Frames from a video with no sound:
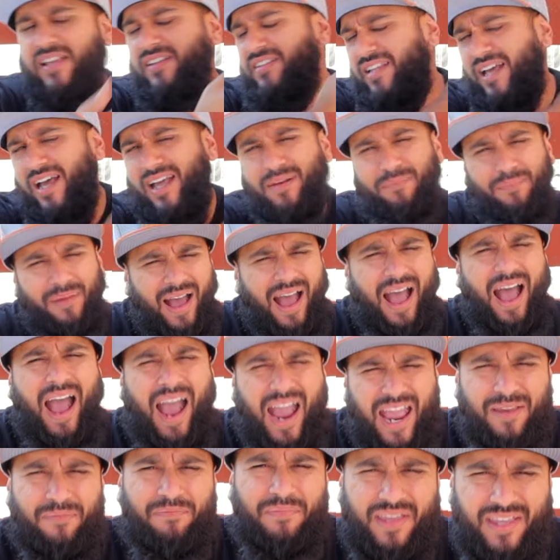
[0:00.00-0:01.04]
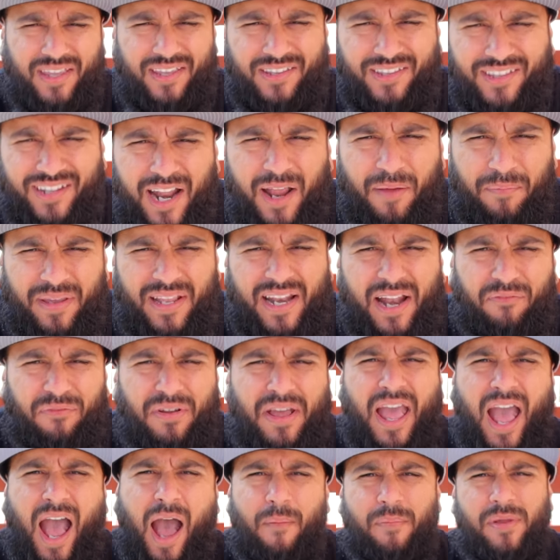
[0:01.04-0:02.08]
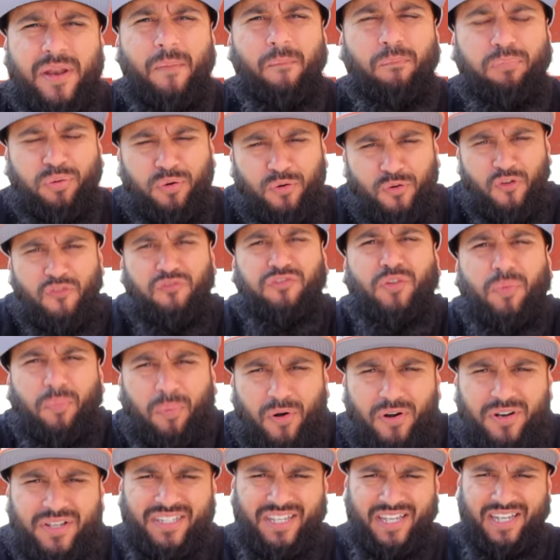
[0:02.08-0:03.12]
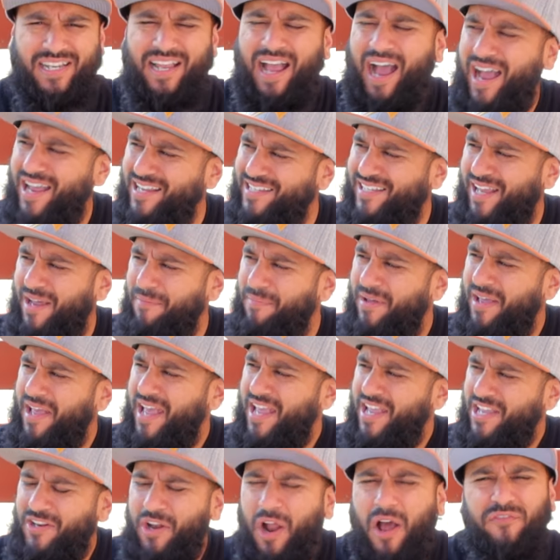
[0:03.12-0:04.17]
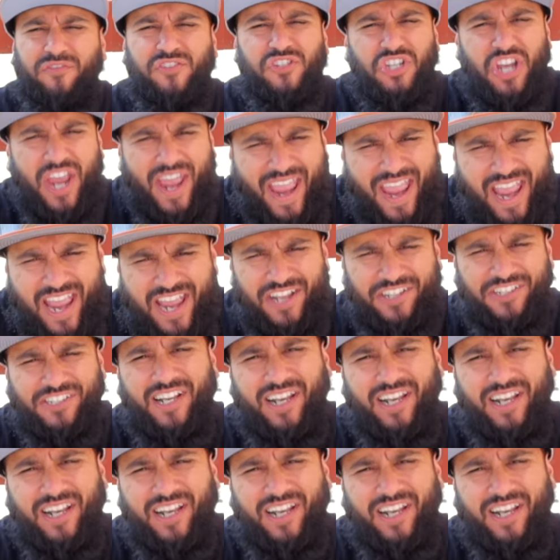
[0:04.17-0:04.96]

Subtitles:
I've done behind me. You know what I mean? I'm an improved person, guys. I've changed,